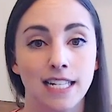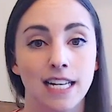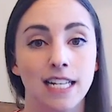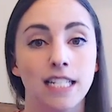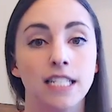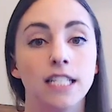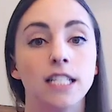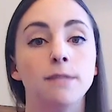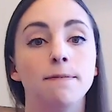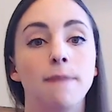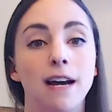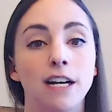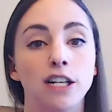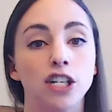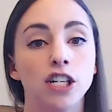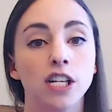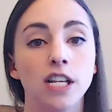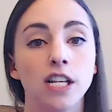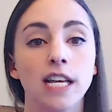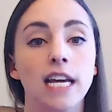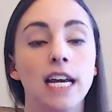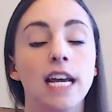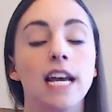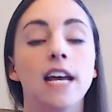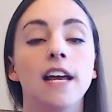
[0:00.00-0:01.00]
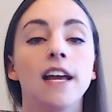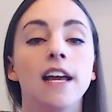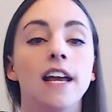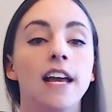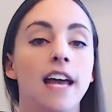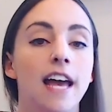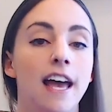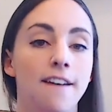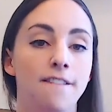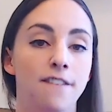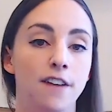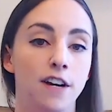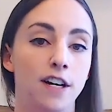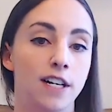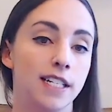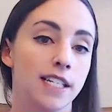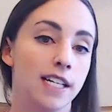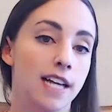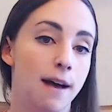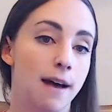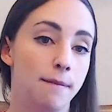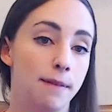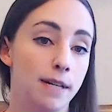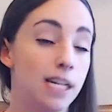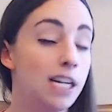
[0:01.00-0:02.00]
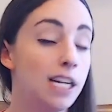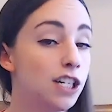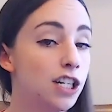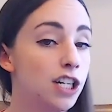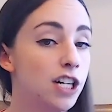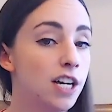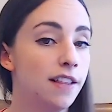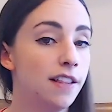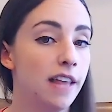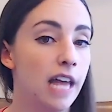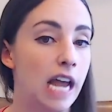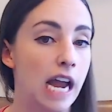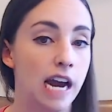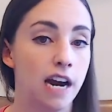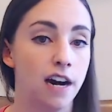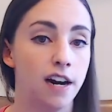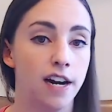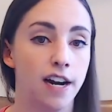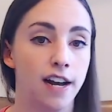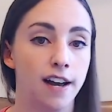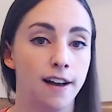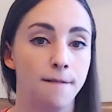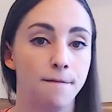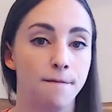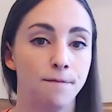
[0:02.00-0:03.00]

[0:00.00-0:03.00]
especially if there is competition in the area.